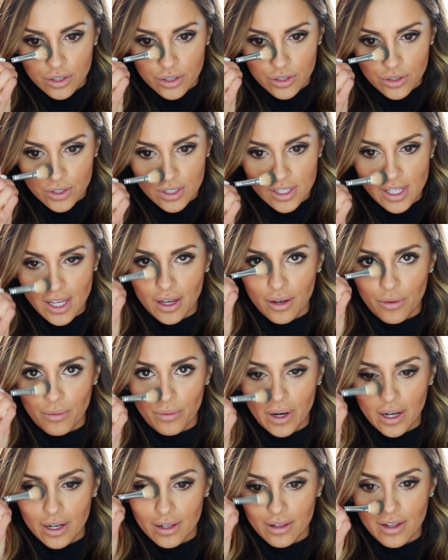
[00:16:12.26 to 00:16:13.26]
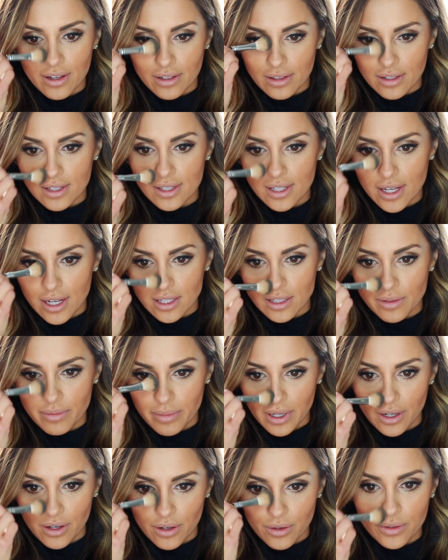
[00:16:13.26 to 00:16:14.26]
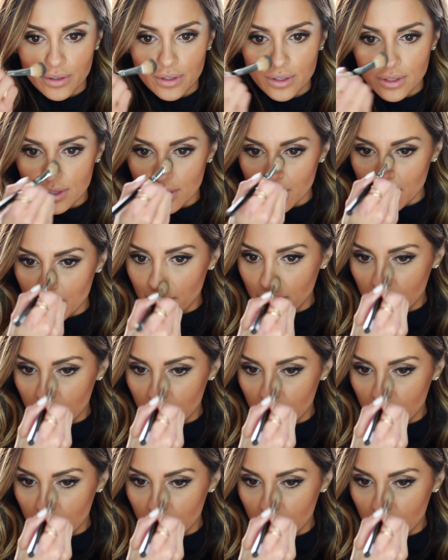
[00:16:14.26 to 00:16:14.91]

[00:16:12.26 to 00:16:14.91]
So just like right along the sides of my nose.